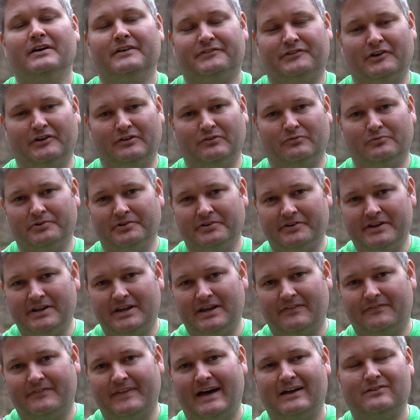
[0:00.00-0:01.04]
So to really
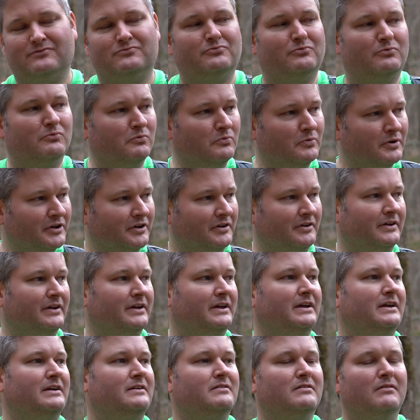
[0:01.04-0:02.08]
get that
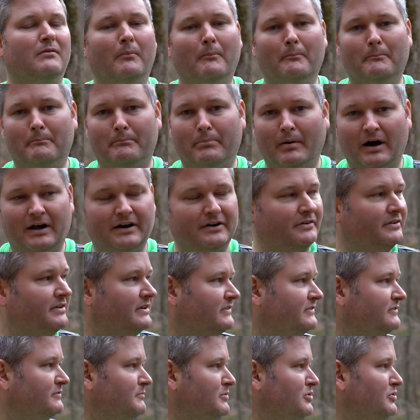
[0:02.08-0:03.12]
really
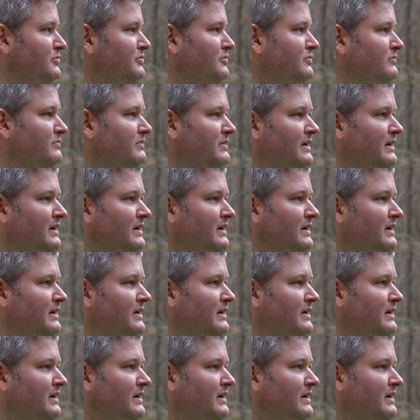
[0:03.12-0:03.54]
buttery smooth